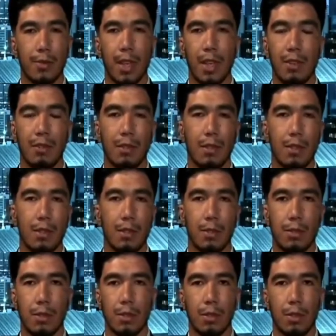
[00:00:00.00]
They even
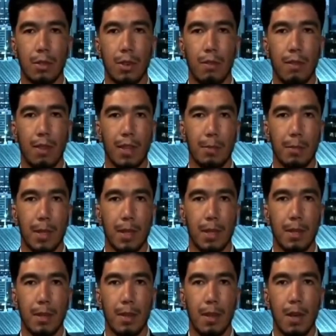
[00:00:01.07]
used to throw a
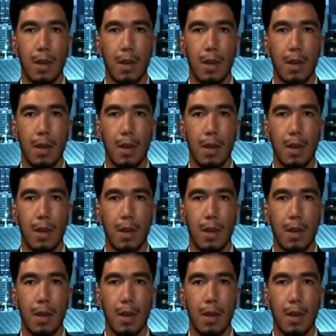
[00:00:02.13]
flashbang.